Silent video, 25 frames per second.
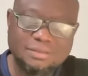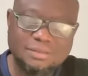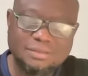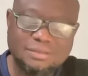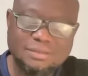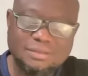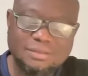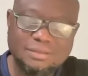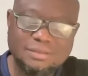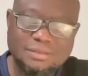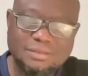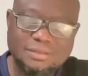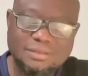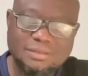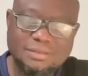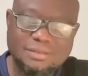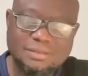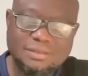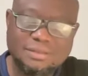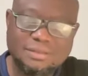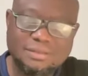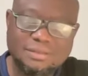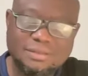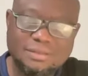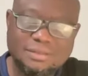
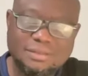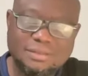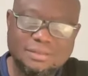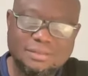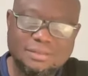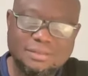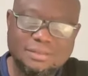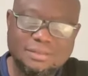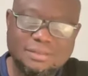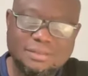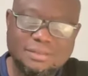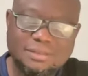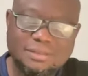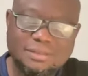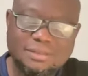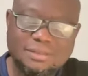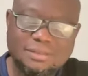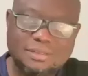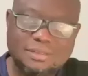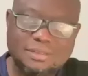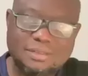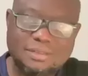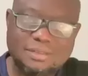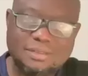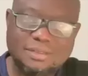
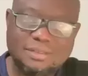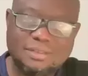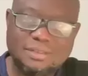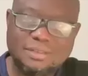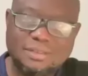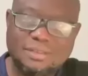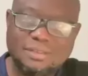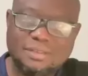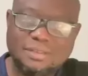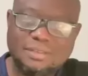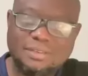Nothing is said.